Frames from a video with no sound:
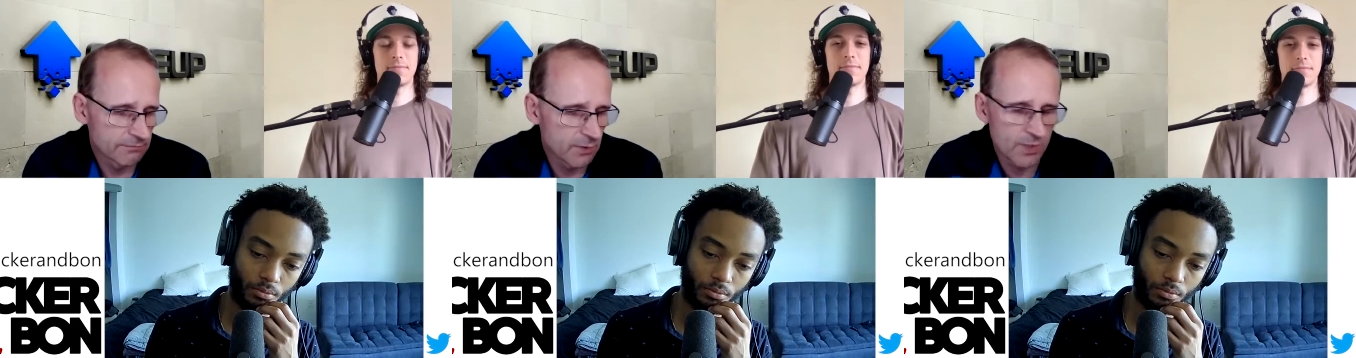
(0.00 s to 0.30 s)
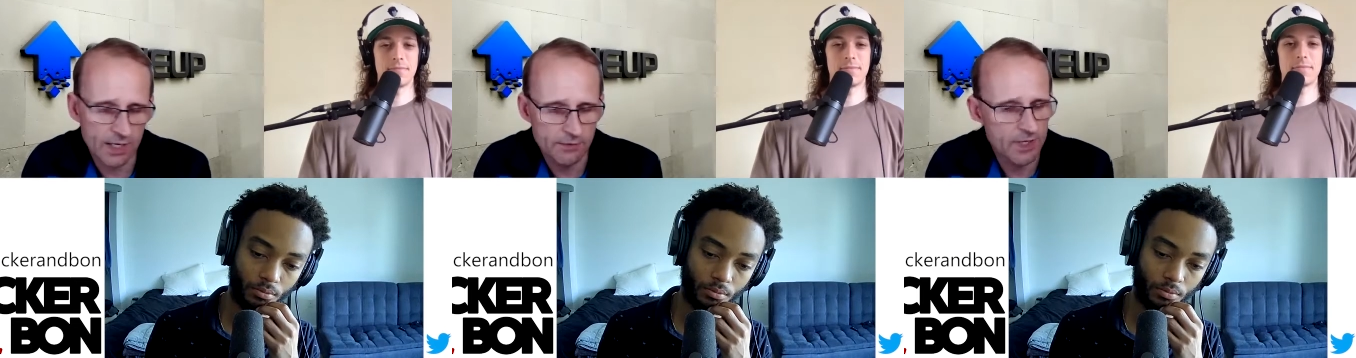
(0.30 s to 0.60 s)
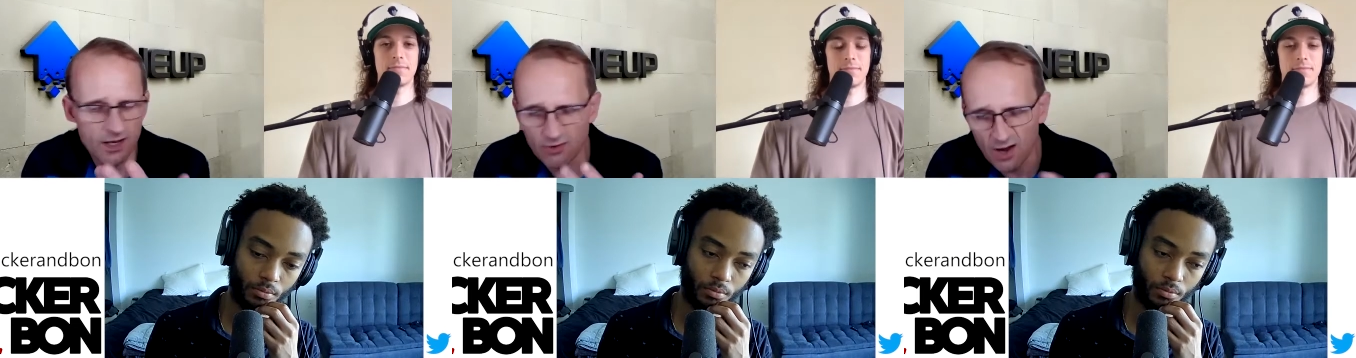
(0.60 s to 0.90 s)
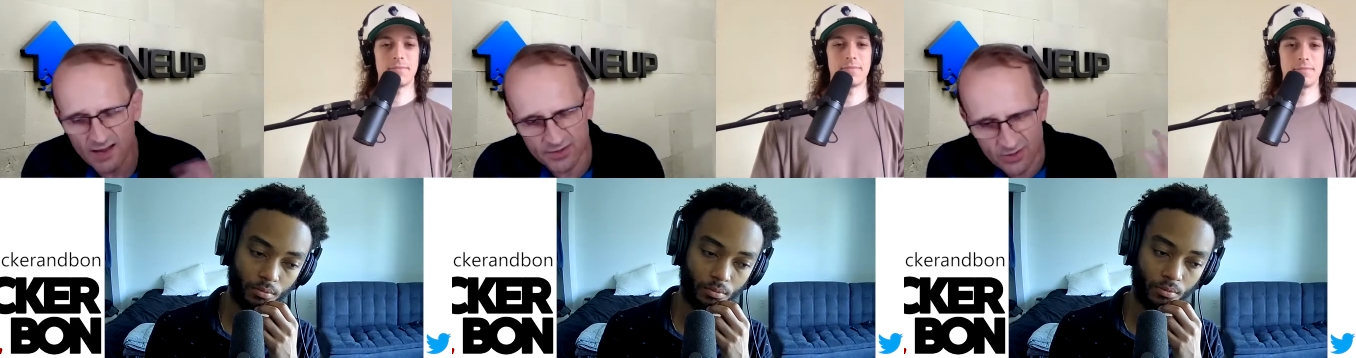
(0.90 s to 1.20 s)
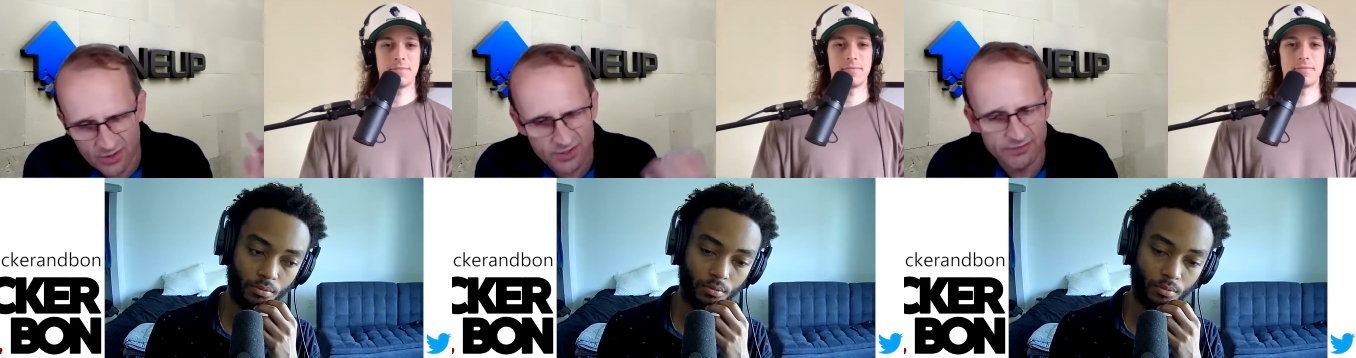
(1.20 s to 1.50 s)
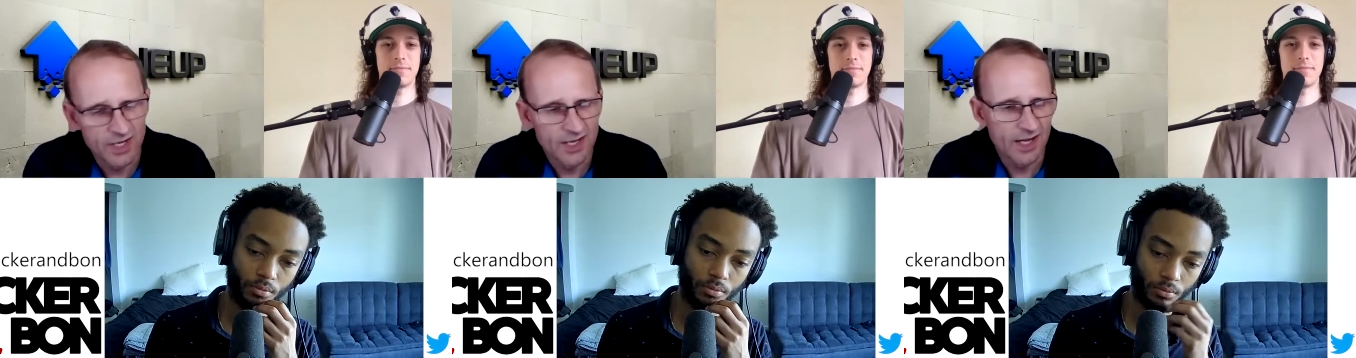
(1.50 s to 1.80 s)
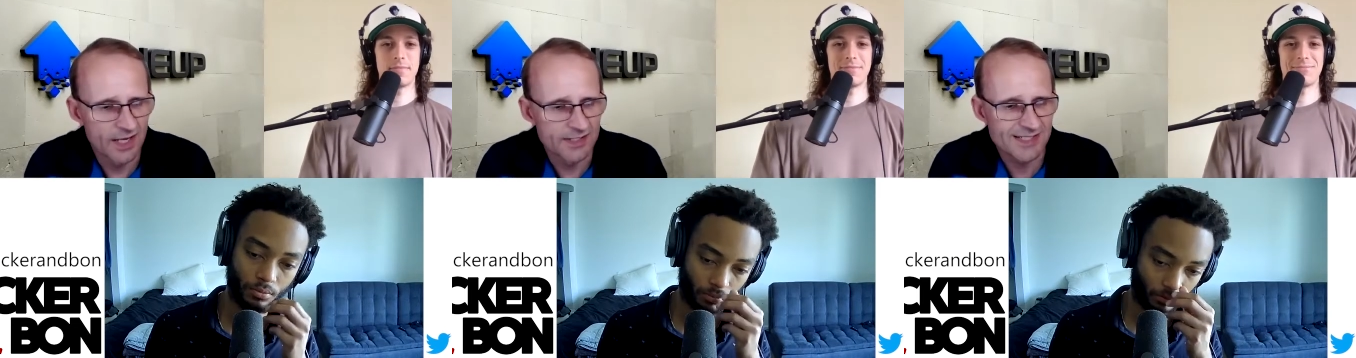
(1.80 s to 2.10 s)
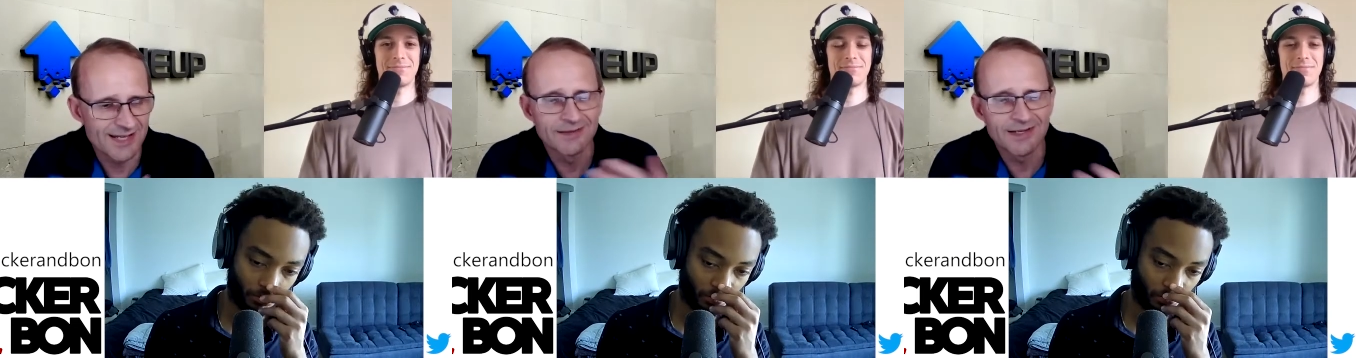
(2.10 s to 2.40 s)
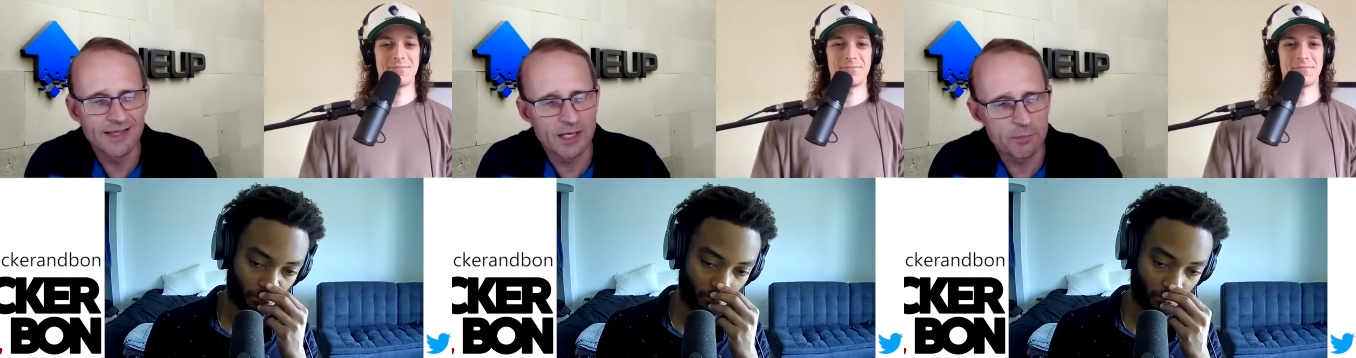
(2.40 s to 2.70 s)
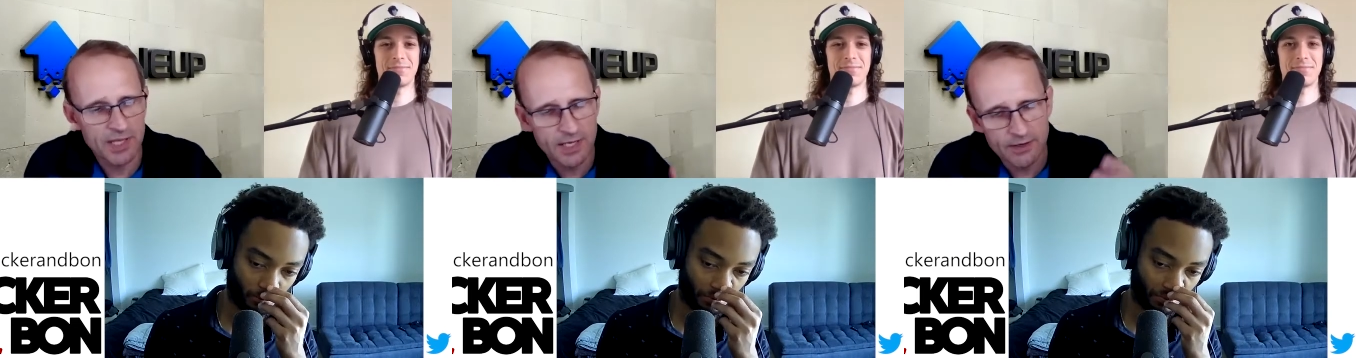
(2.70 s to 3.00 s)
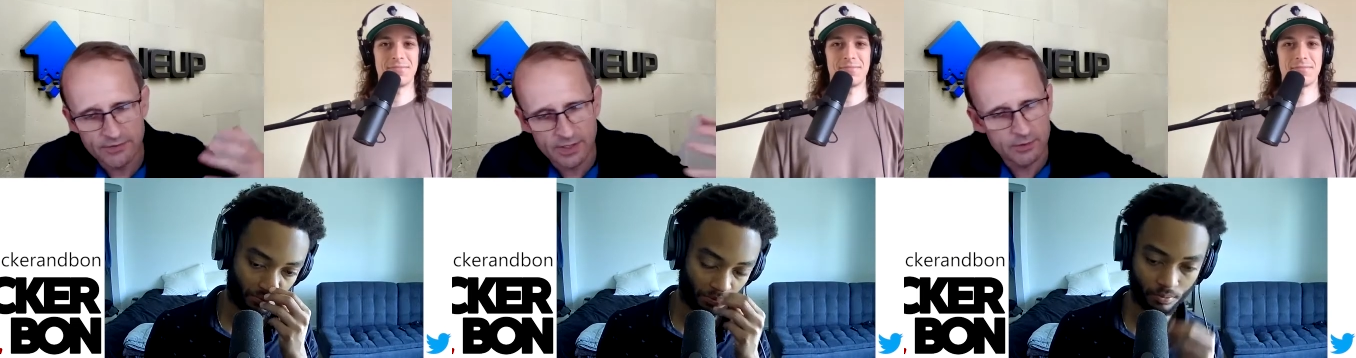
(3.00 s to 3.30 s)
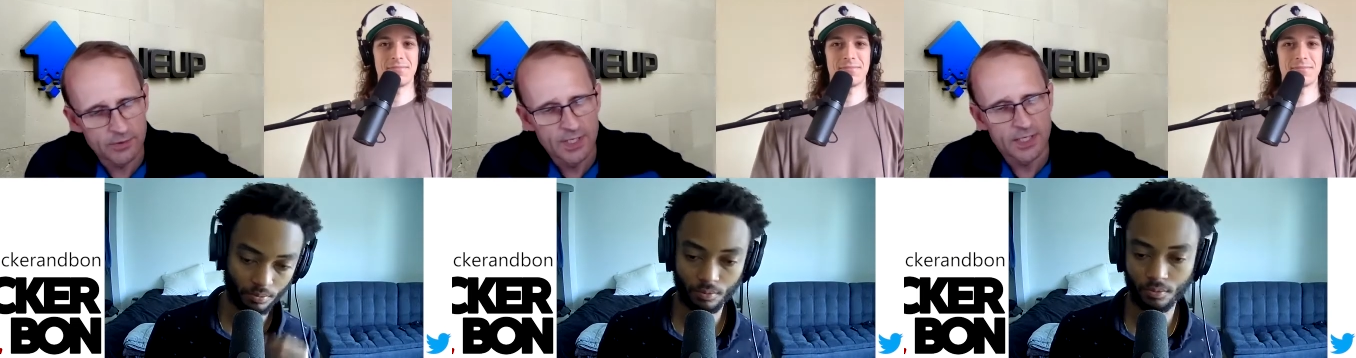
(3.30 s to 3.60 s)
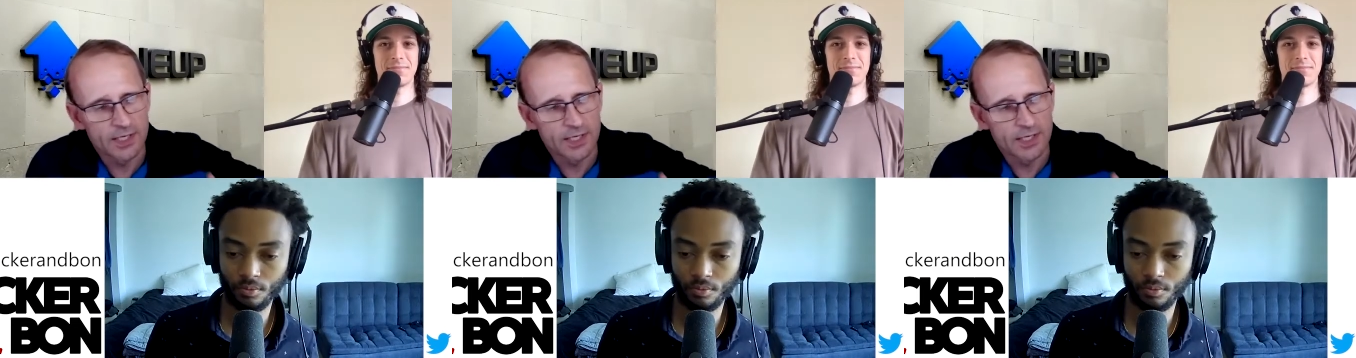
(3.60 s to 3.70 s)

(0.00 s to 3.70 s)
Speaker 1: we don't know, I haven't heard of. And suddenly they'll appear and they'll,